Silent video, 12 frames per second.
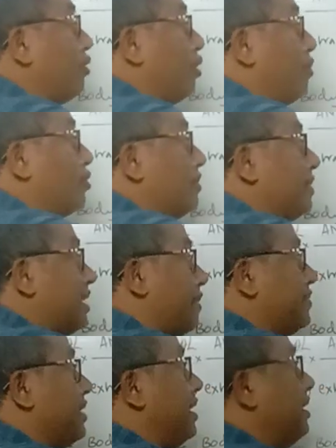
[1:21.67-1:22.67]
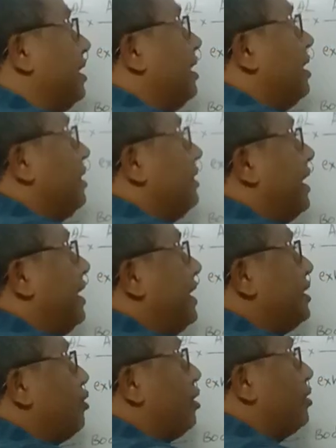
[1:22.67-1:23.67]
chromosome is absent, then it
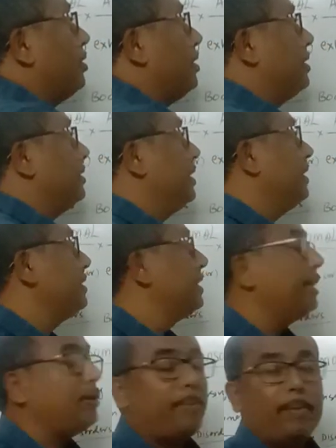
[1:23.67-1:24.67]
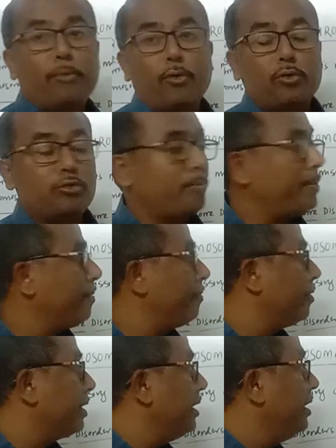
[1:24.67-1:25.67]
is said to be monosomy.
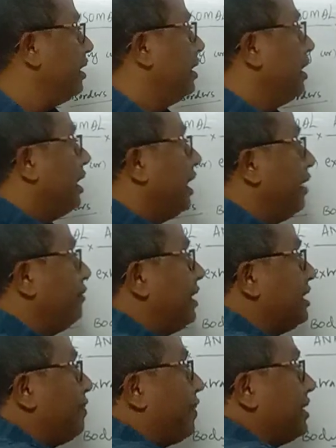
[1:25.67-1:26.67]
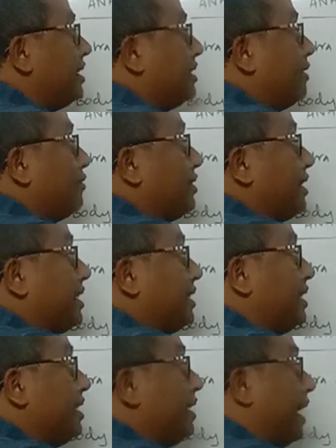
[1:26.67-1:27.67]
Okay. If there is a presence of
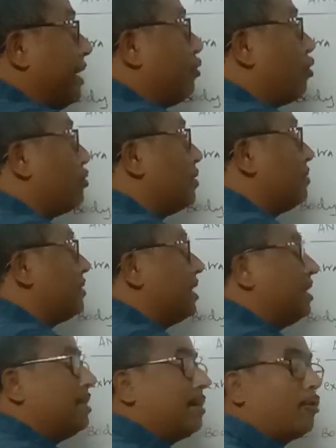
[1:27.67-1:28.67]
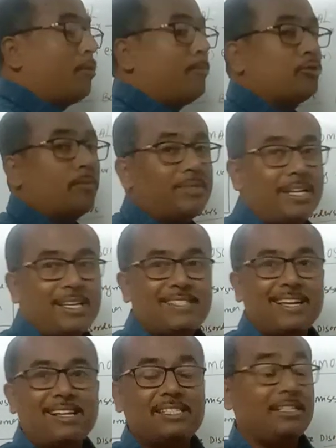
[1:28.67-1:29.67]
69 chromosomes in a
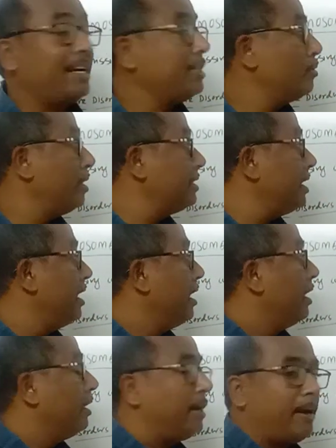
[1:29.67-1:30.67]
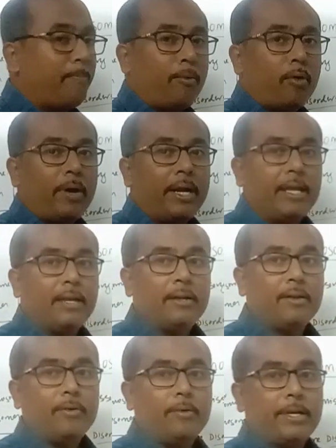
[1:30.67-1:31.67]
cells, that is known as a triploidy.
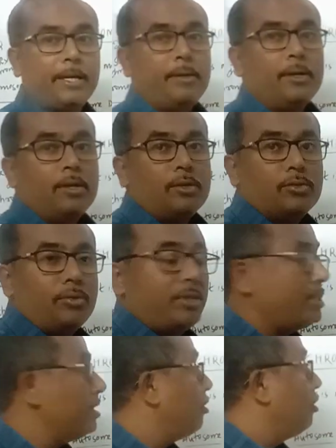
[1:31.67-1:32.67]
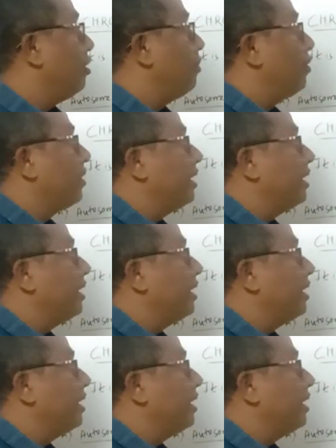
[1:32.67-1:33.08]
Okay. So this is all about